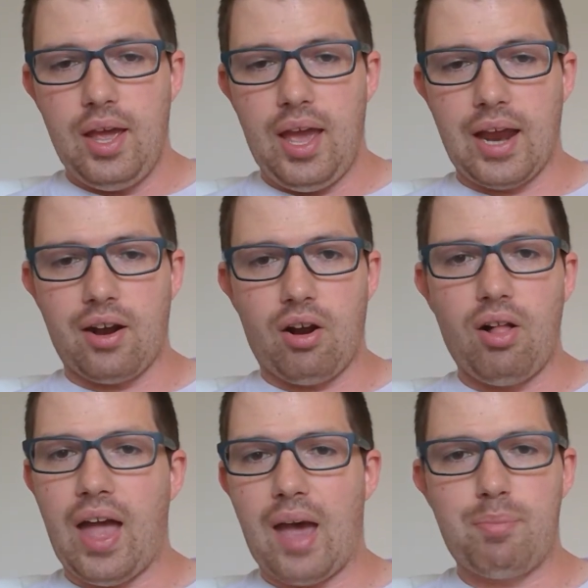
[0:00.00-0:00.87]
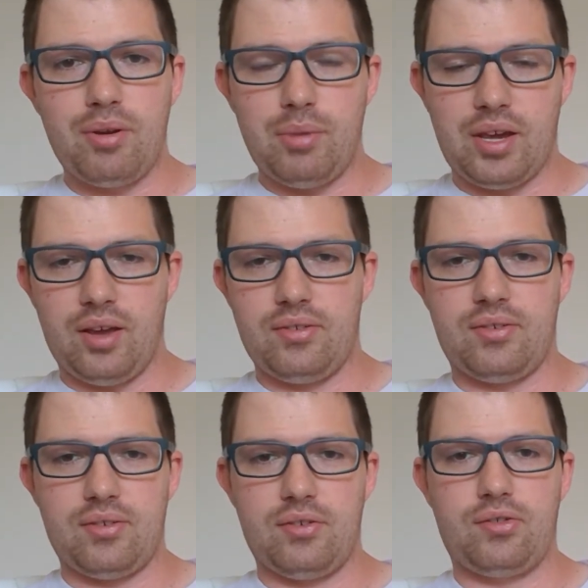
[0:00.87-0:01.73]
and it all happened
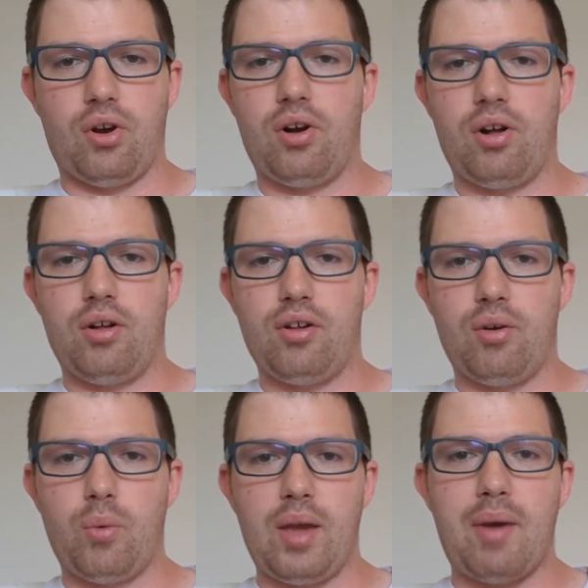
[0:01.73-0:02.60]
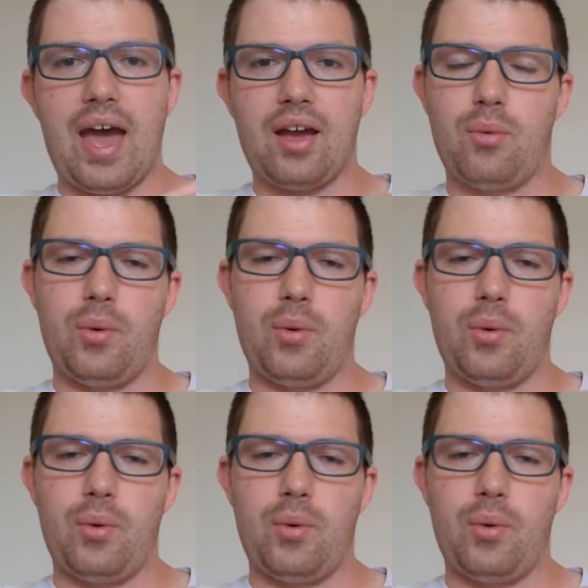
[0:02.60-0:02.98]
because Saul, way back